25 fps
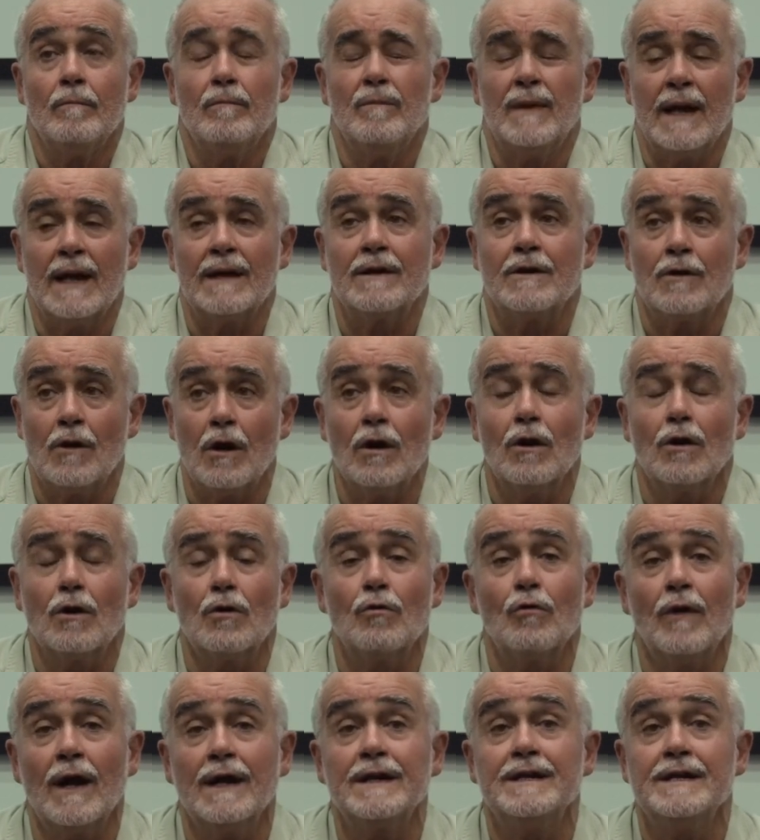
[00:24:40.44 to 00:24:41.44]
that color
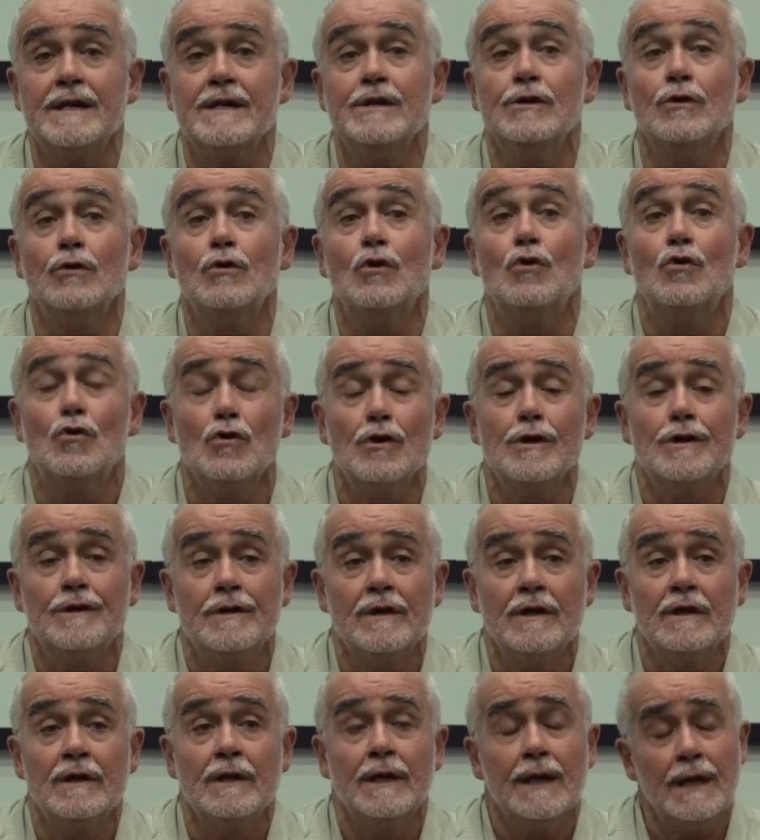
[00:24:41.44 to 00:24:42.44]
correcting, you
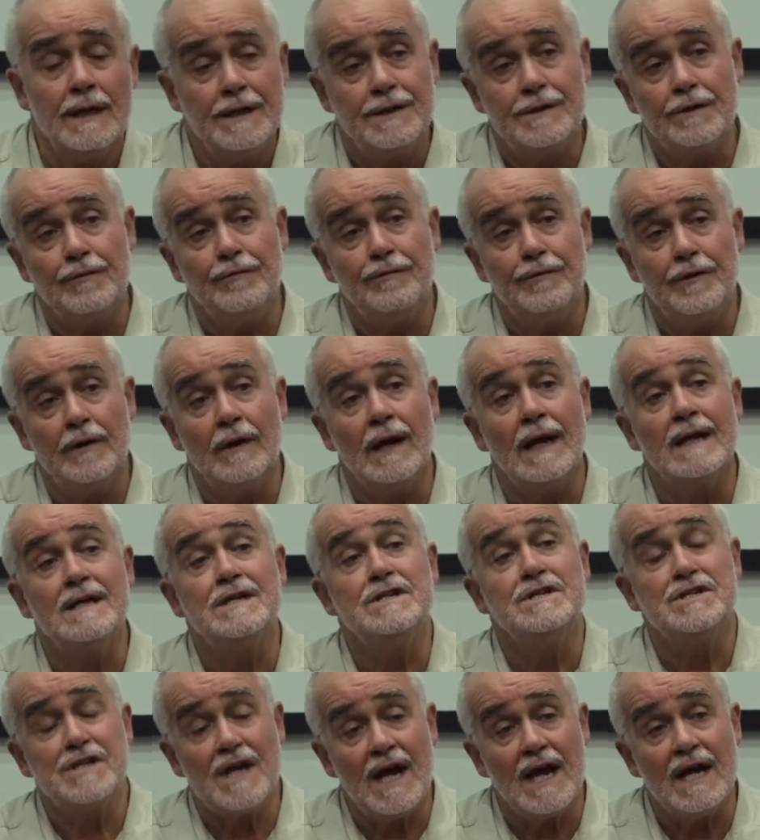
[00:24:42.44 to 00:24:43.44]
could interfere
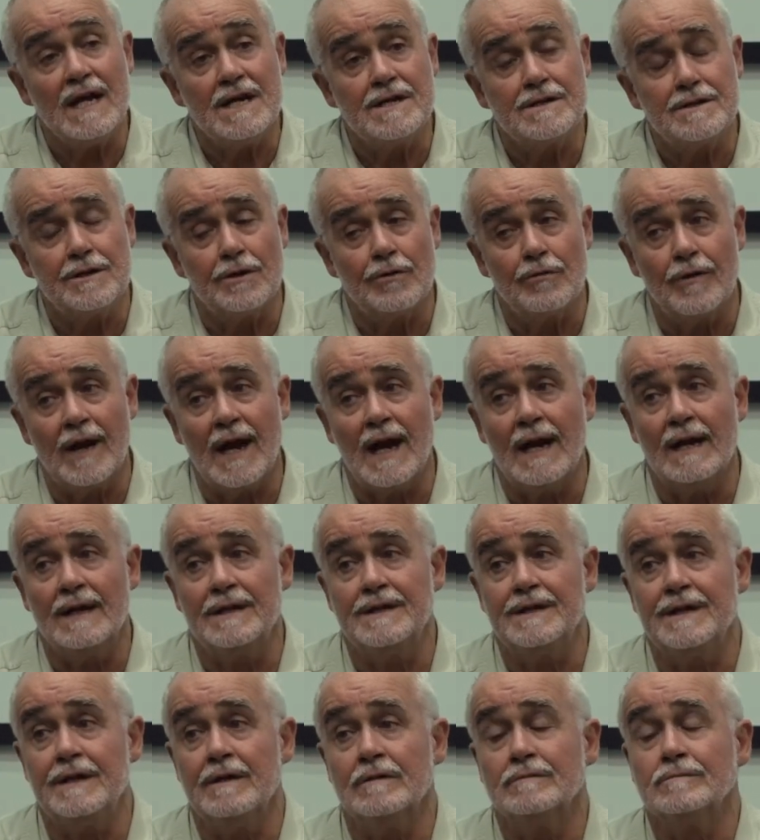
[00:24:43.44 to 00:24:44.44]
and change the
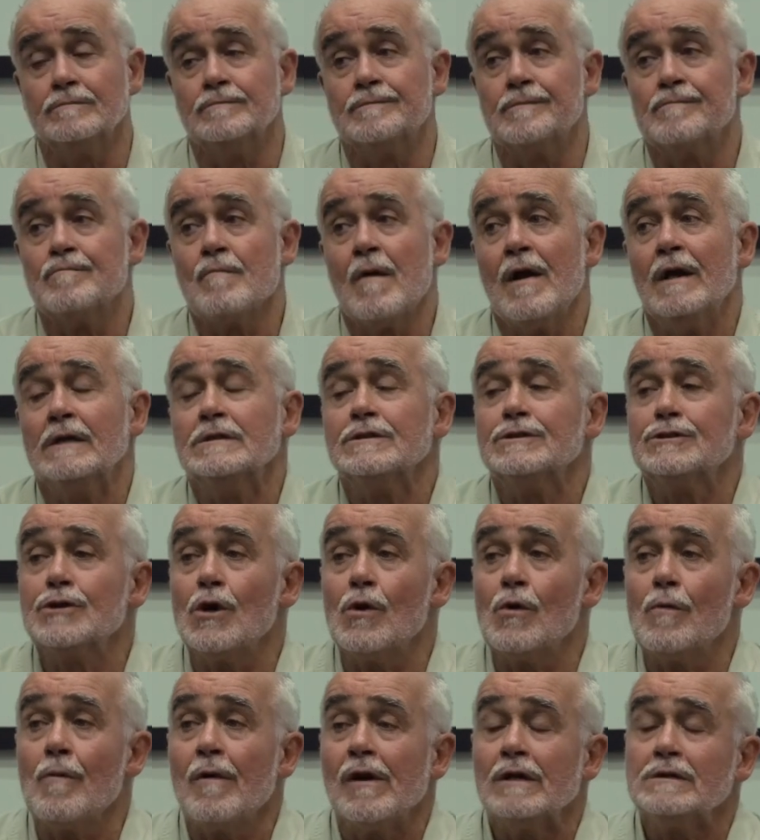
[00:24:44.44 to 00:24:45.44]
reality.
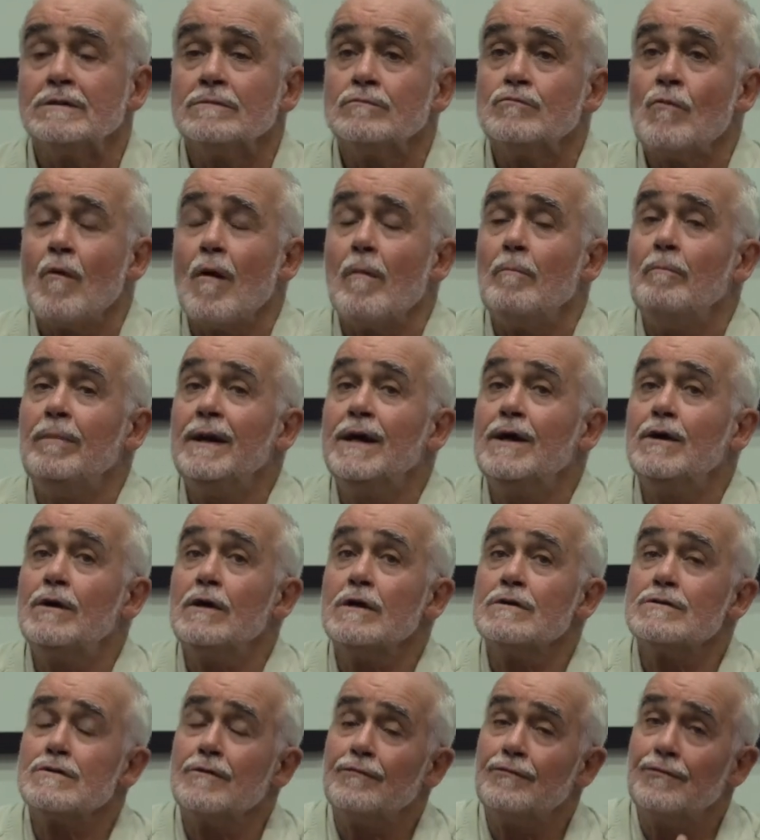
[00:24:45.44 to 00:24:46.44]
So
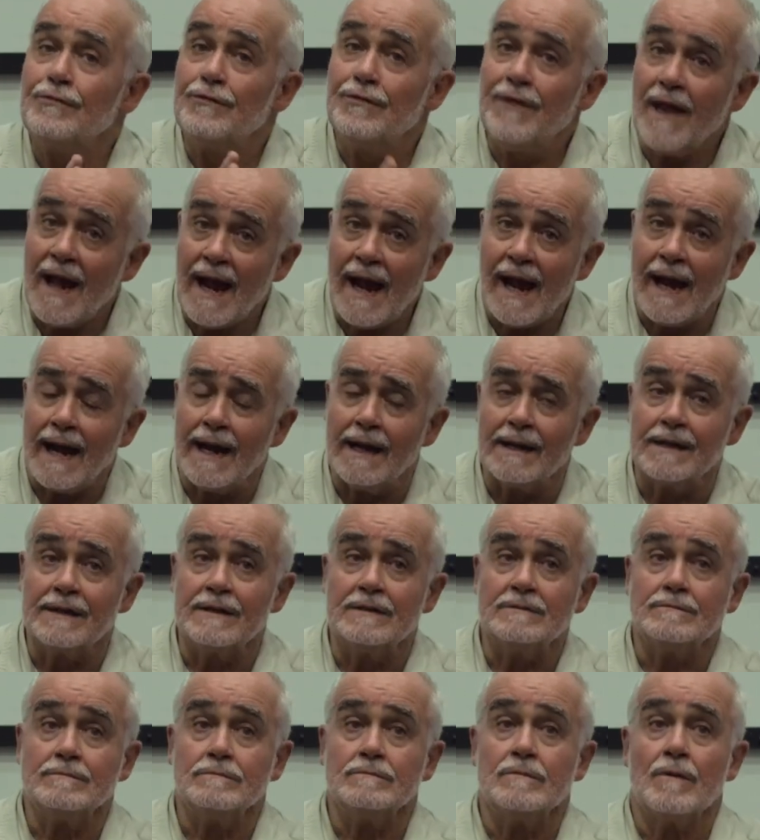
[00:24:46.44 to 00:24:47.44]
because of that,
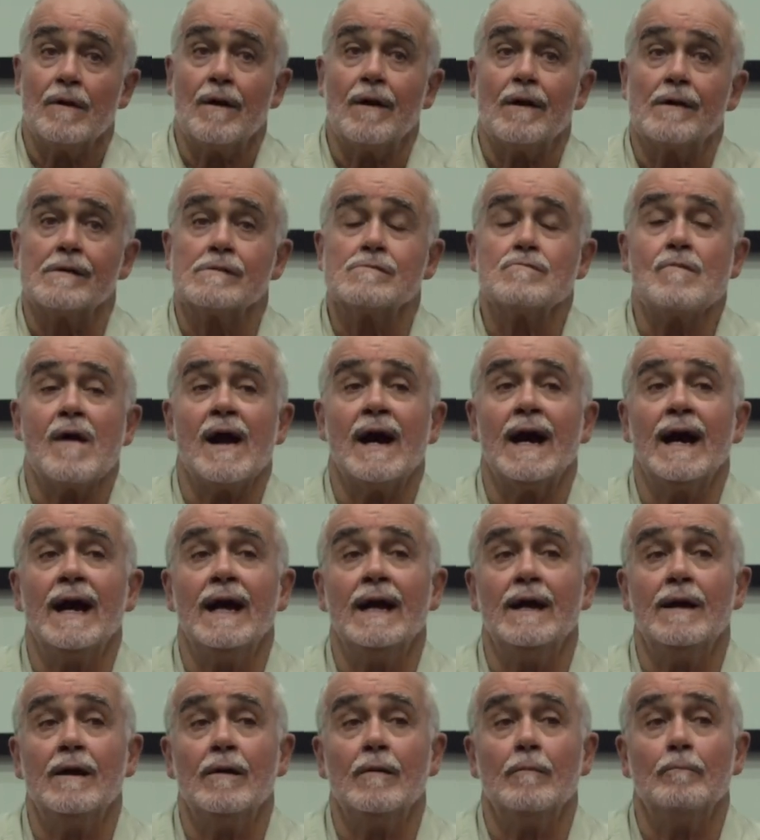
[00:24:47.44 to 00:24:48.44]

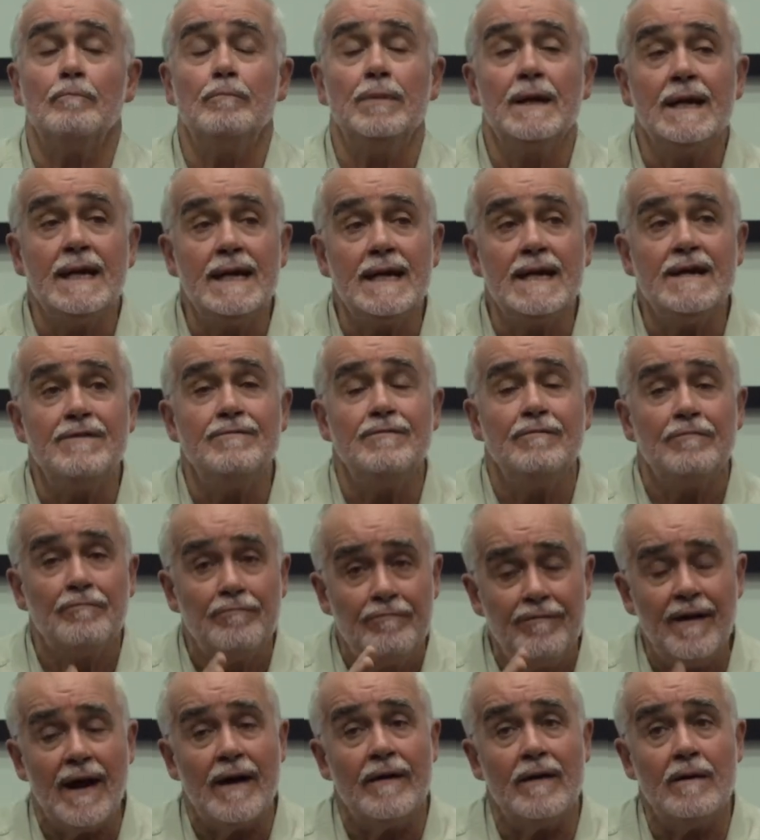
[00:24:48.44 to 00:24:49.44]
I believe
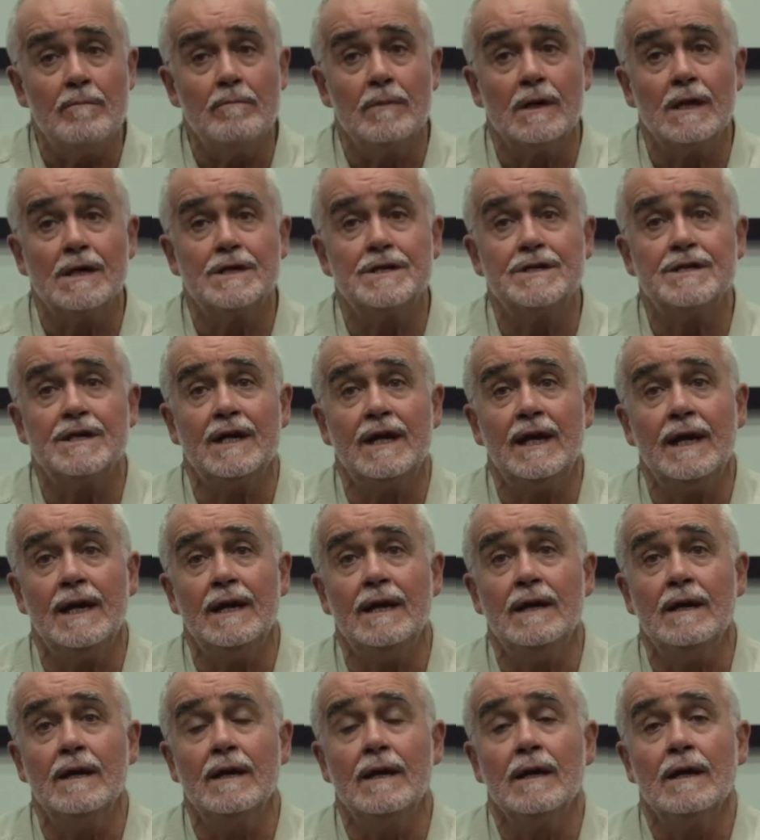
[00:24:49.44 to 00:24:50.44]
very much
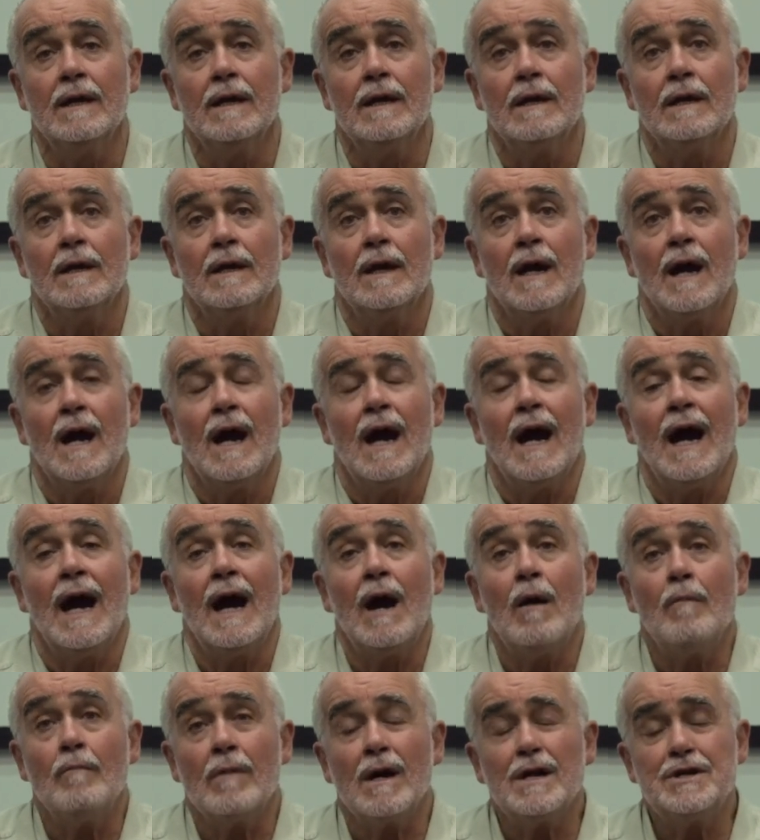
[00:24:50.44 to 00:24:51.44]
in
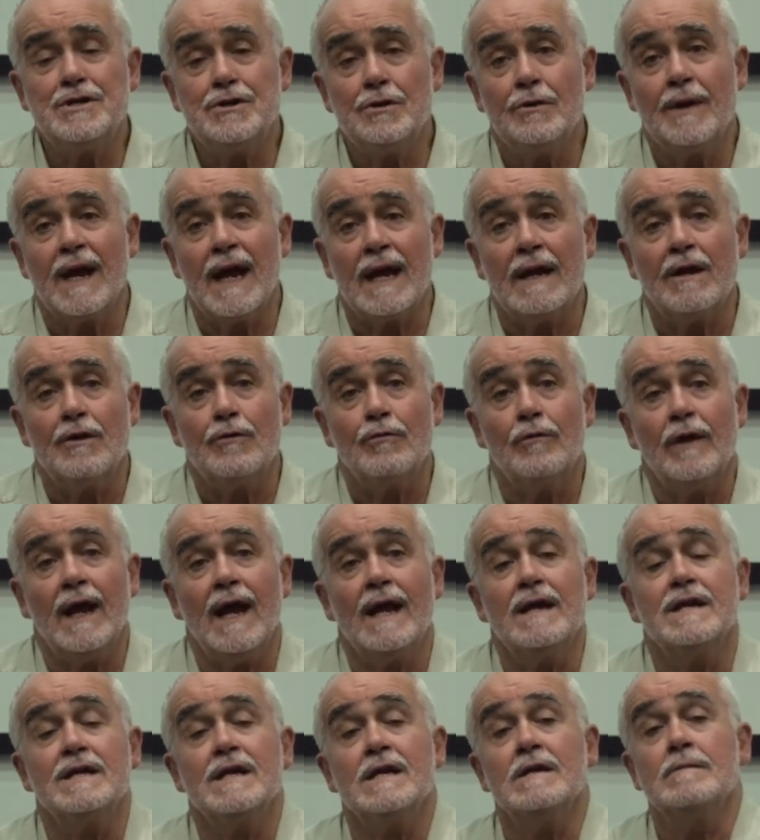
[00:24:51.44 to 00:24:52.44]
how much you can
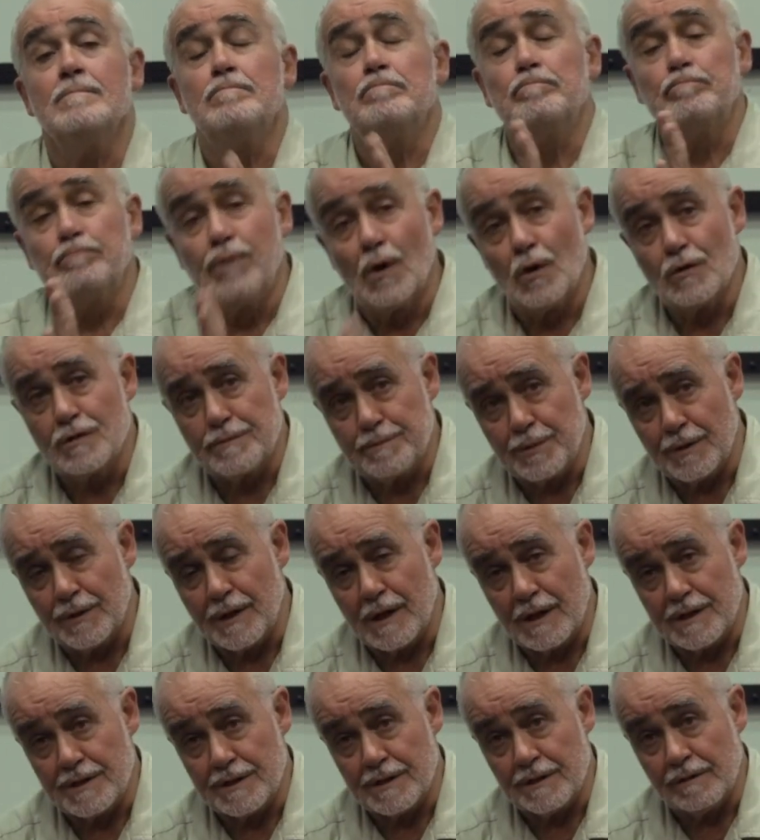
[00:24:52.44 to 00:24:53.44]
create in
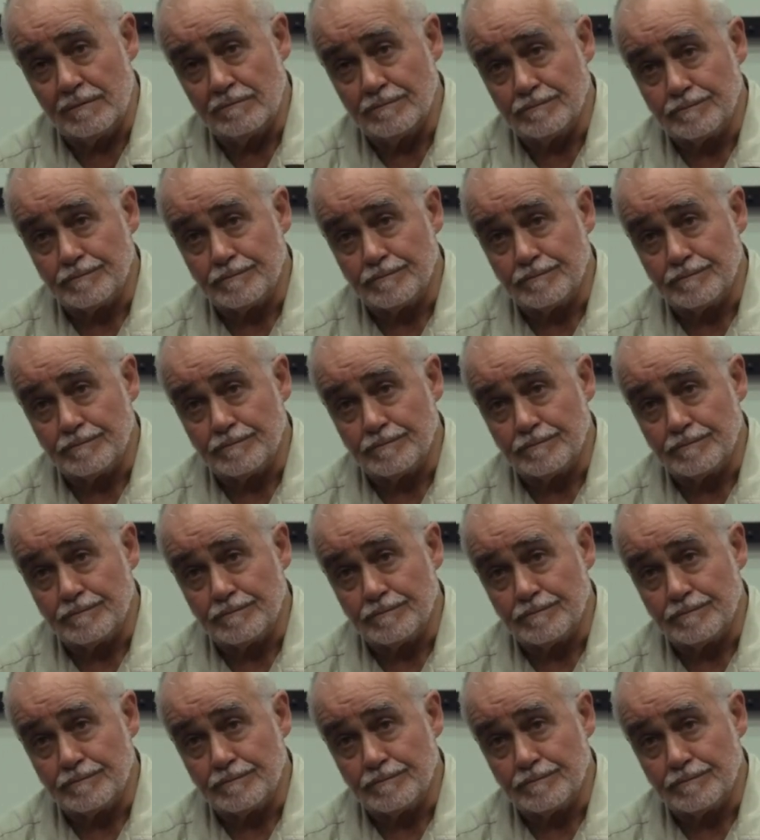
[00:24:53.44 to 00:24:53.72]
post-production.